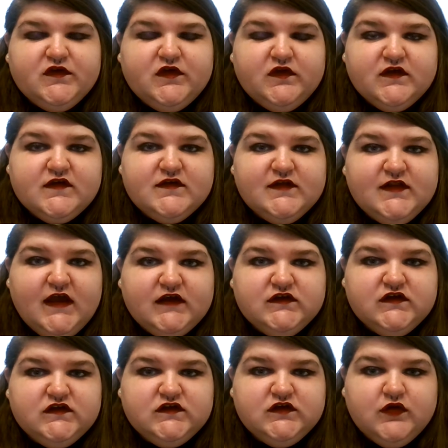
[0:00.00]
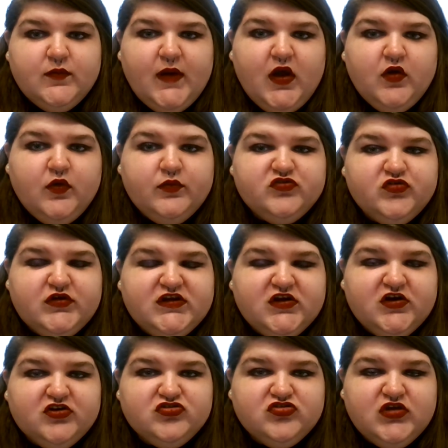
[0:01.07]
So this led to a battle
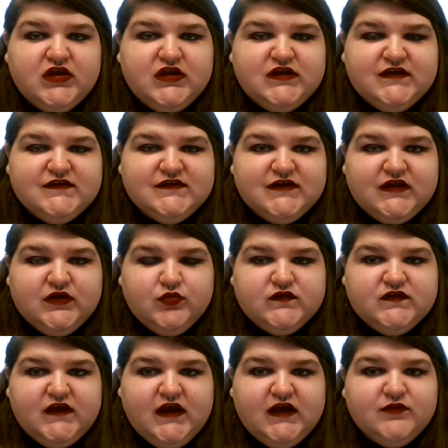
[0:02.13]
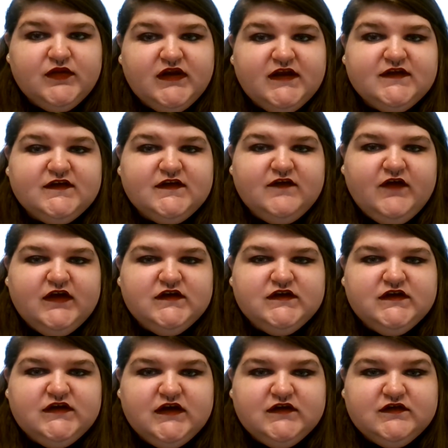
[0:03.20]
between Austria and Italy once he had been
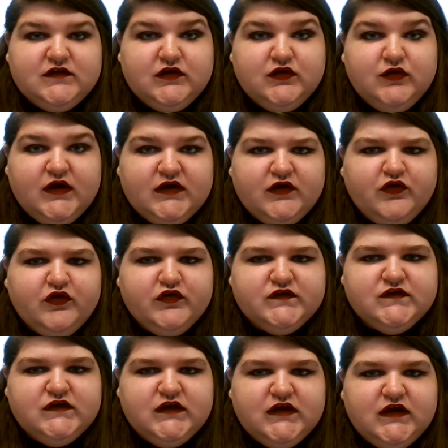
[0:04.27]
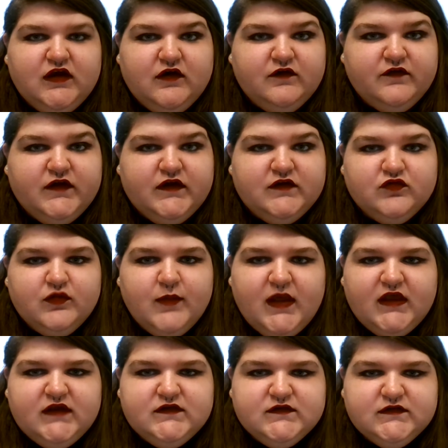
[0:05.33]
excavated as to who had custody of his
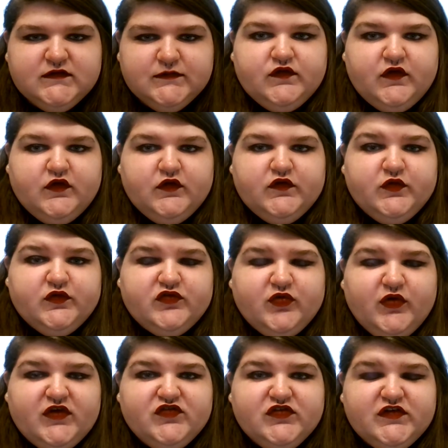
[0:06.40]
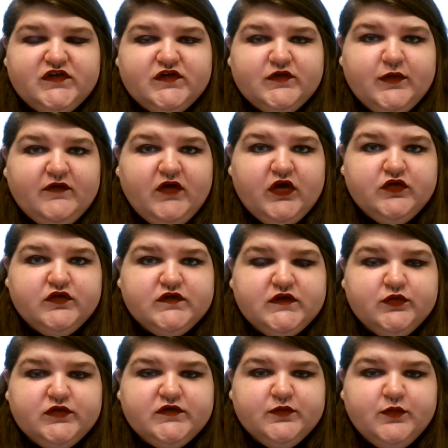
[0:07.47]
remains. So there was question as to whether
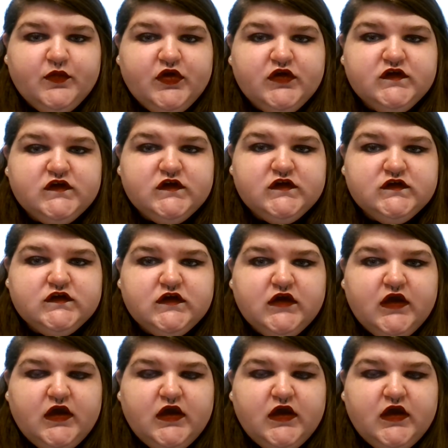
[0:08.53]
Otzi was murdered.